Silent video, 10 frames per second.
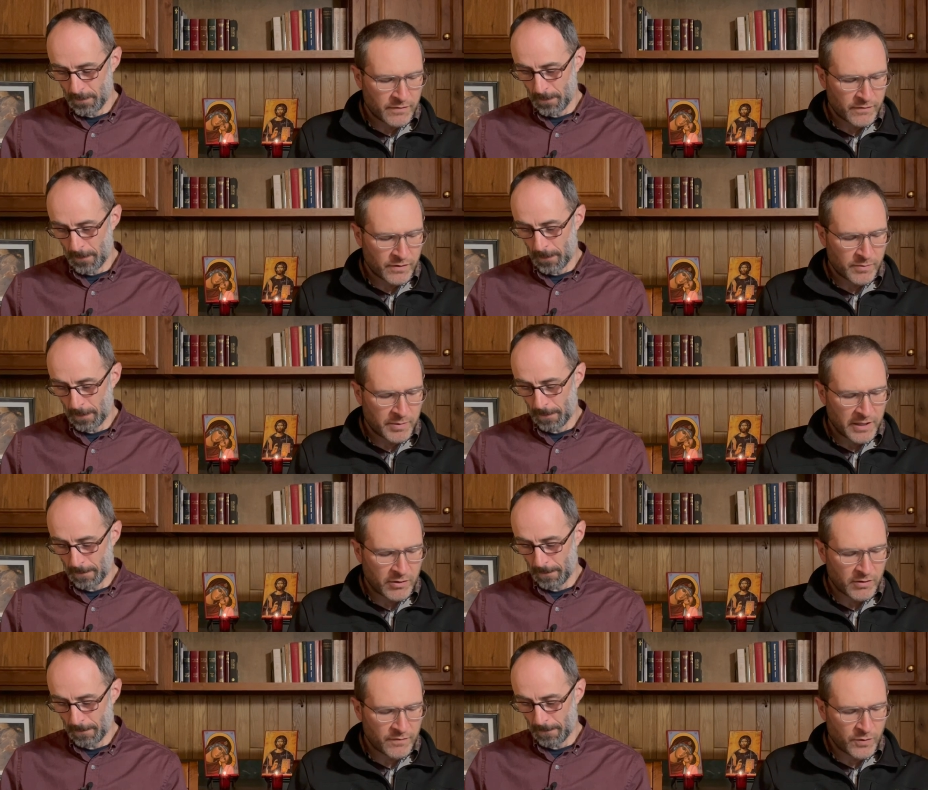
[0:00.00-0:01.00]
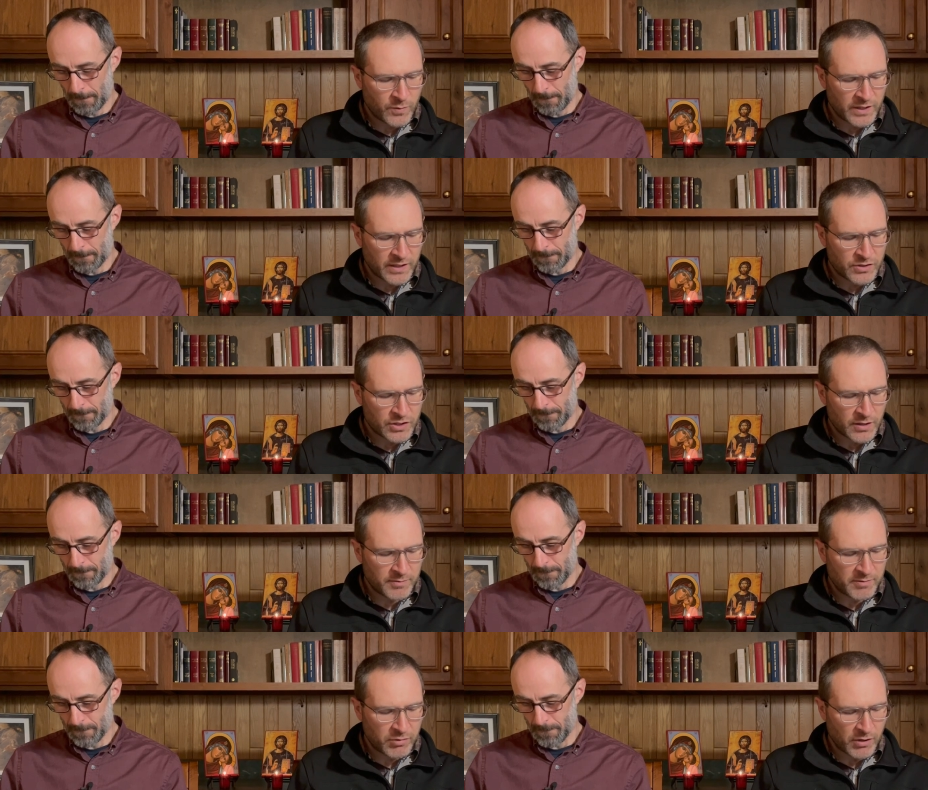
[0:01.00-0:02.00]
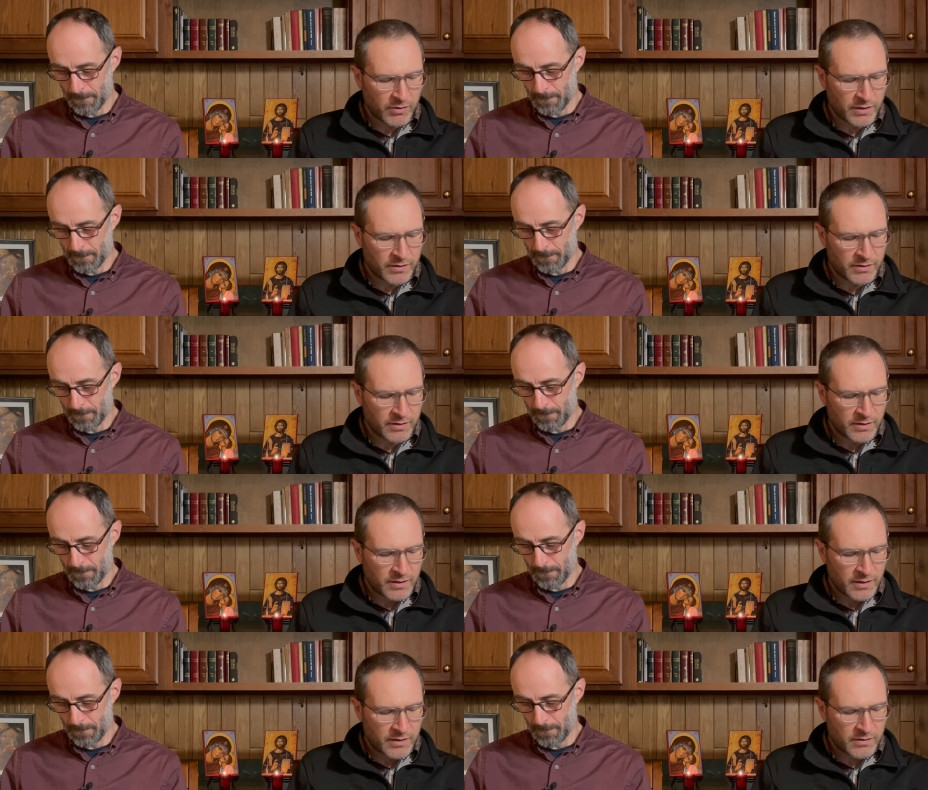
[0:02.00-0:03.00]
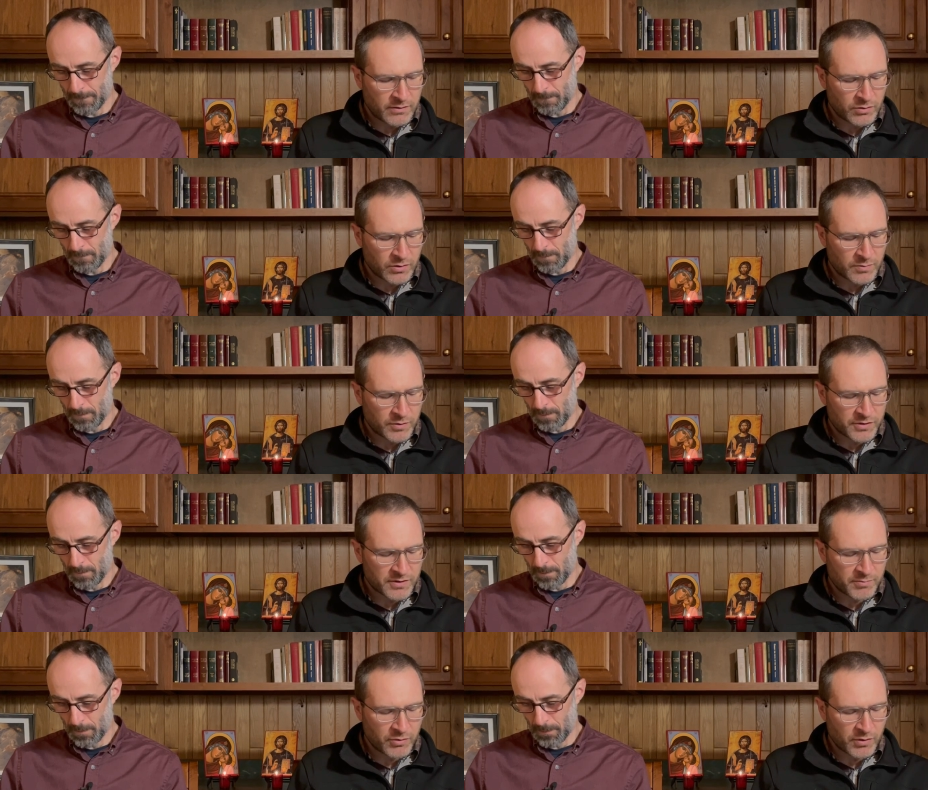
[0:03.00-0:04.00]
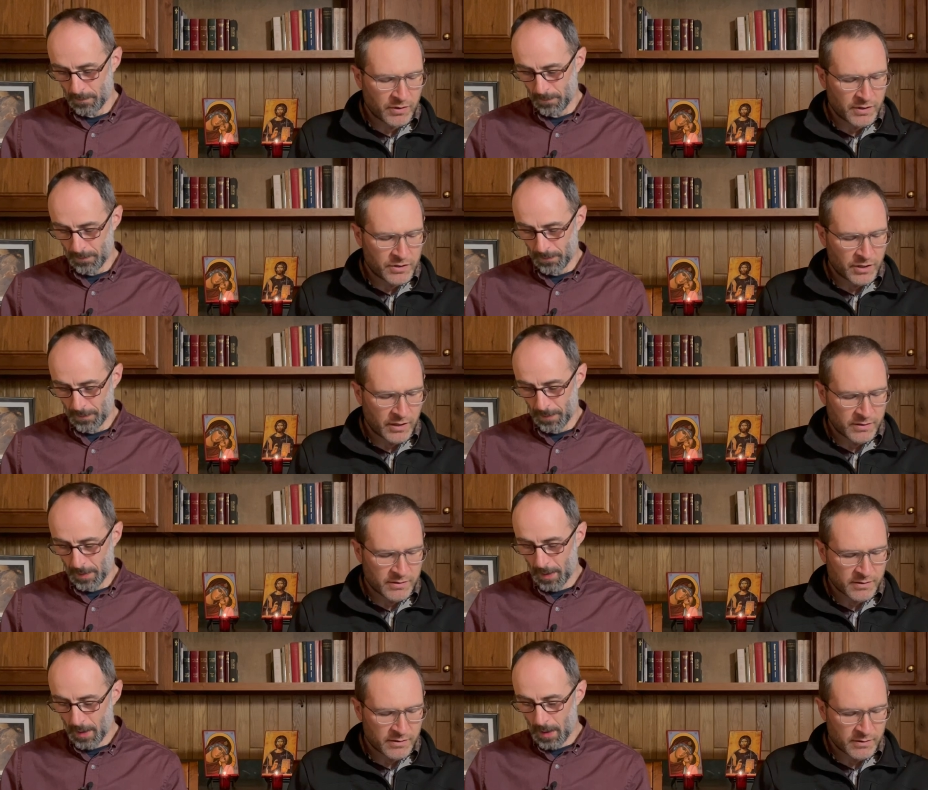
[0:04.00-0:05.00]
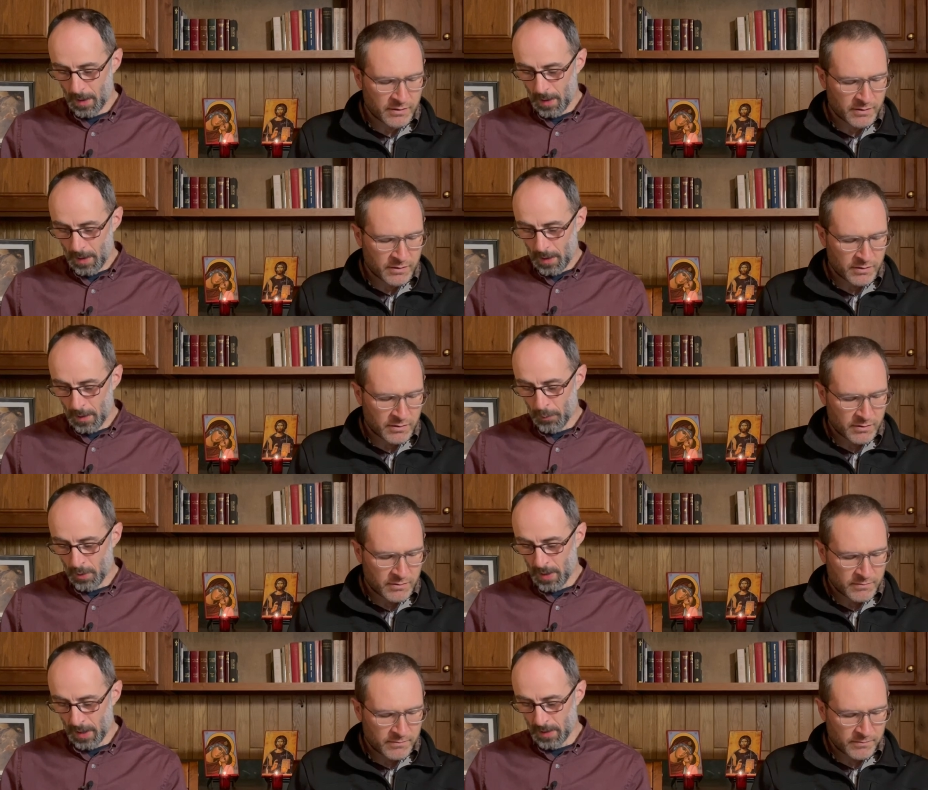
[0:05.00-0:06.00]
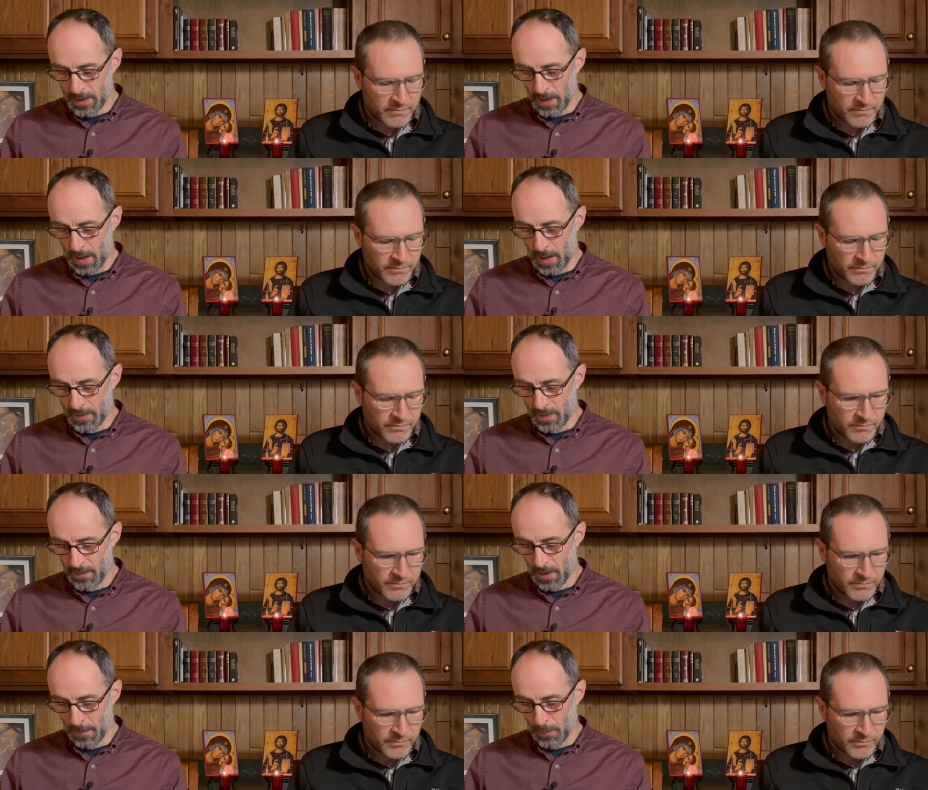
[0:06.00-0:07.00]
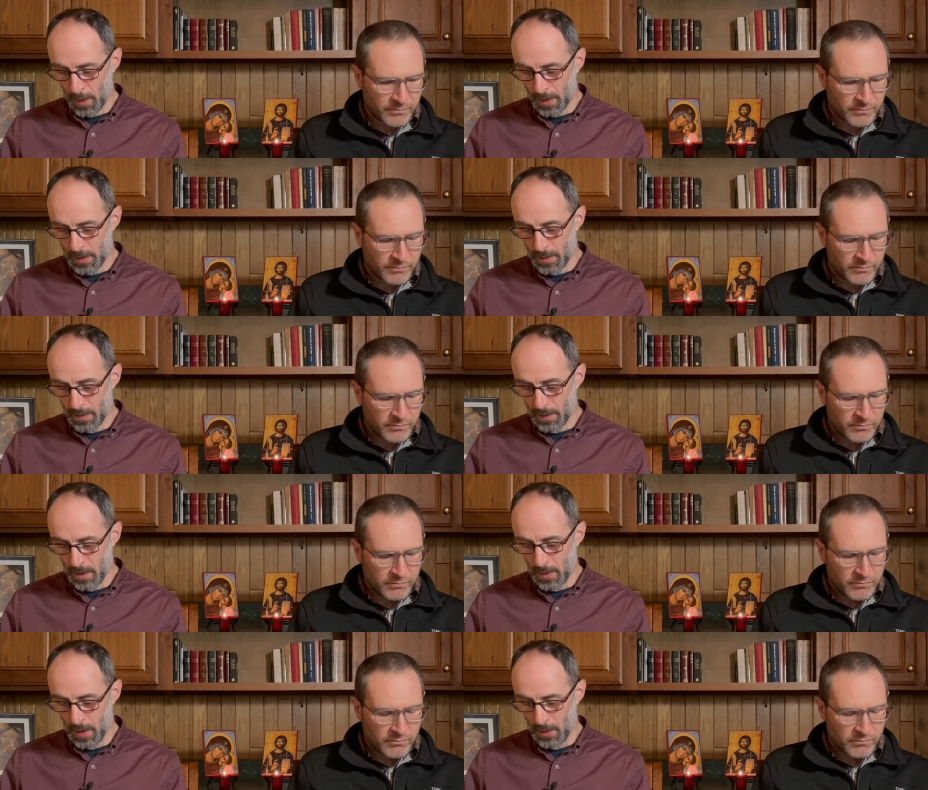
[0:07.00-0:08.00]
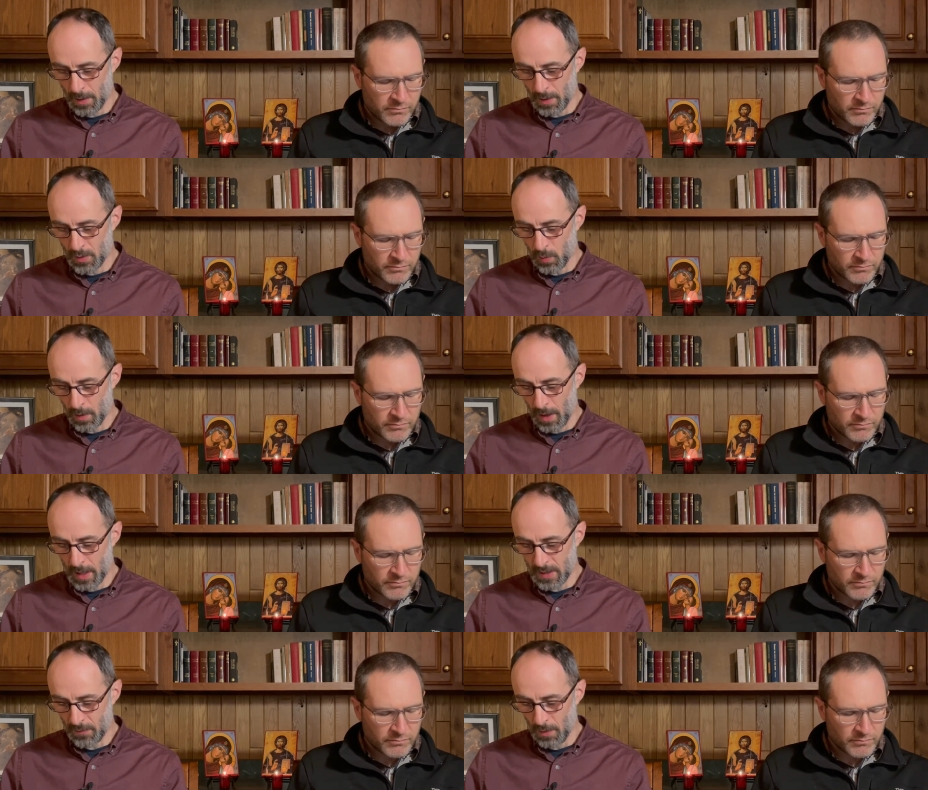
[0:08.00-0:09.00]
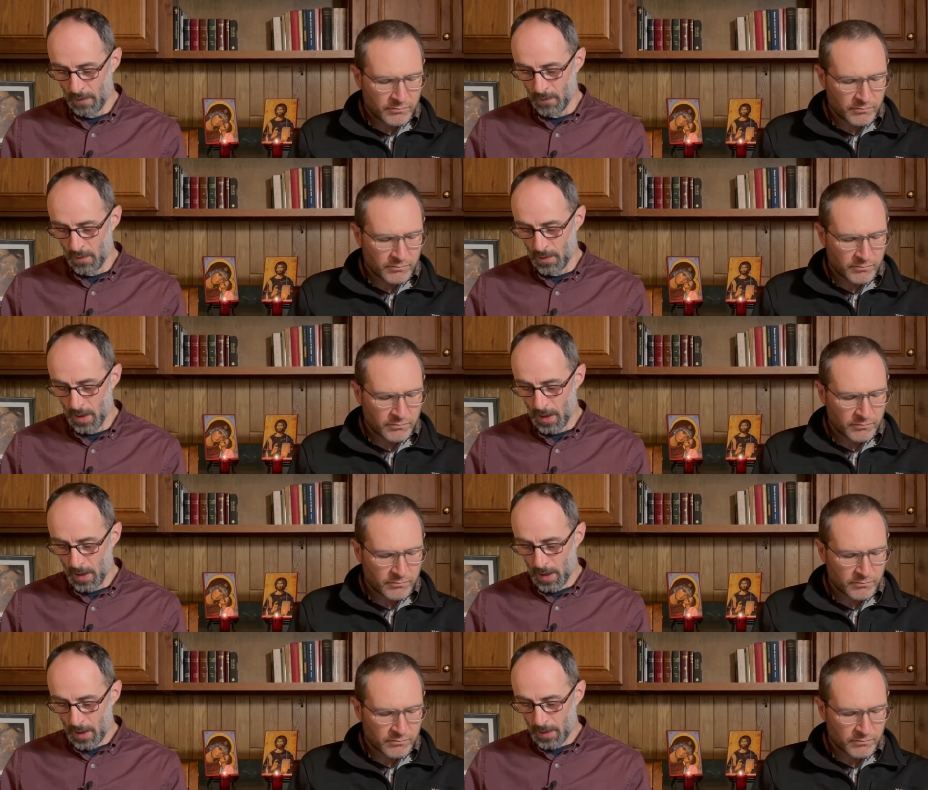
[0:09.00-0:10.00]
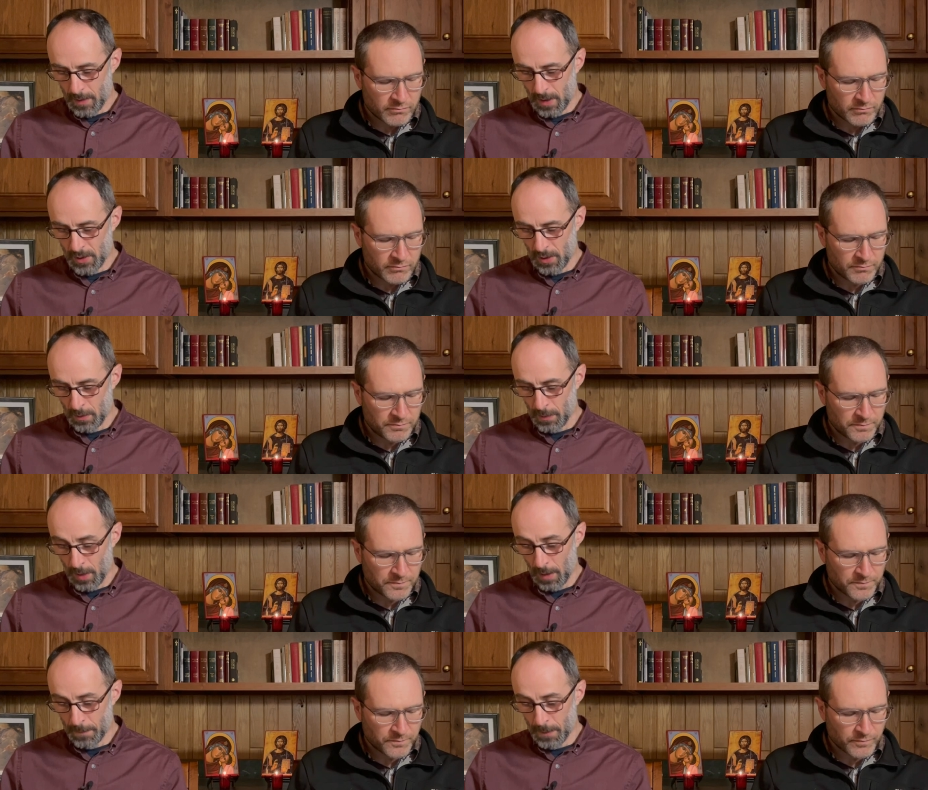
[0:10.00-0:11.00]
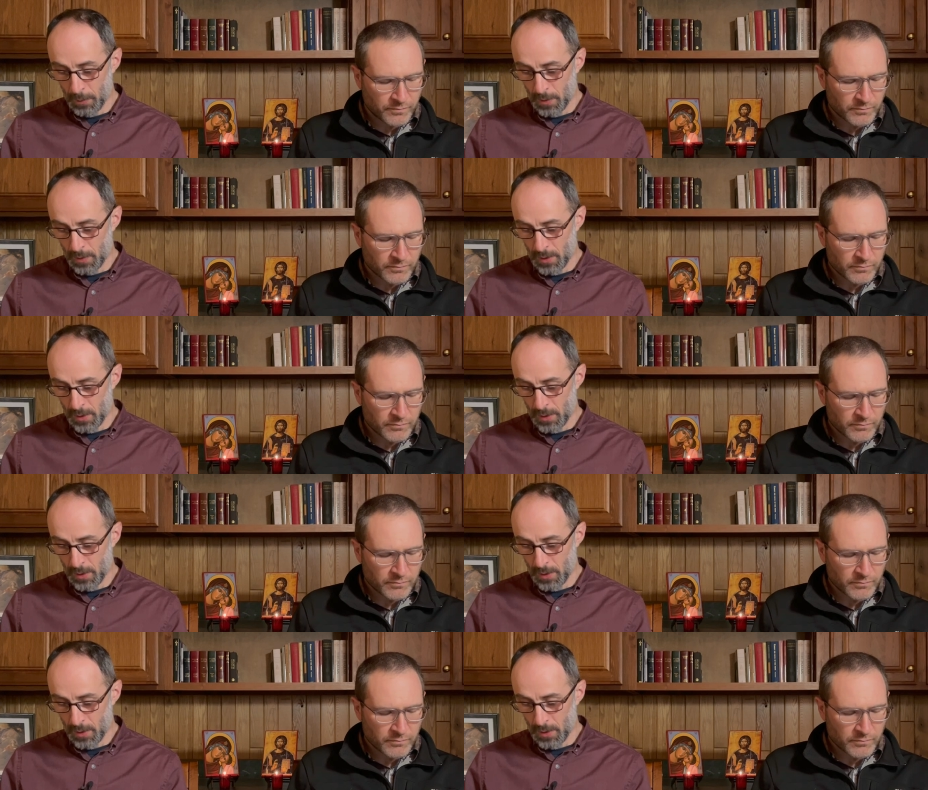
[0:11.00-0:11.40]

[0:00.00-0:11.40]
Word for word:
Speaker 1: for the power of the wicked shall be broken, and the Lord will support the just.
Speaker 2: He protects the lives of the upright. Their heritage will last forever. They shall not be put to